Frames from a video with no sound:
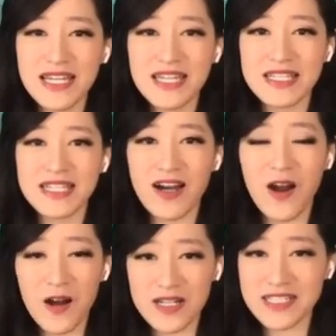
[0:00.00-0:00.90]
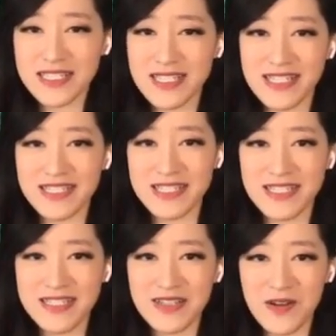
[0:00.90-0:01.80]
in heart
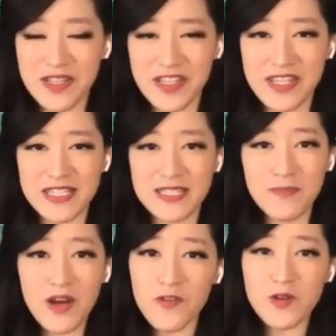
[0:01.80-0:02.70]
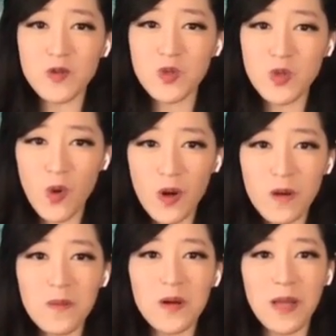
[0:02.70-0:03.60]
diseases or other things. But for
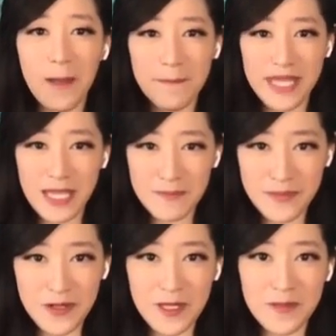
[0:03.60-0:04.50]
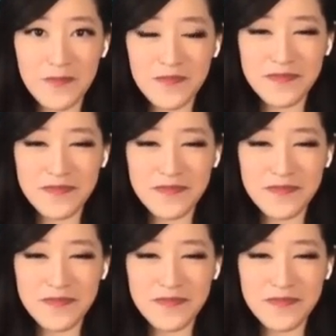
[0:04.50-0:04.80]
normal people,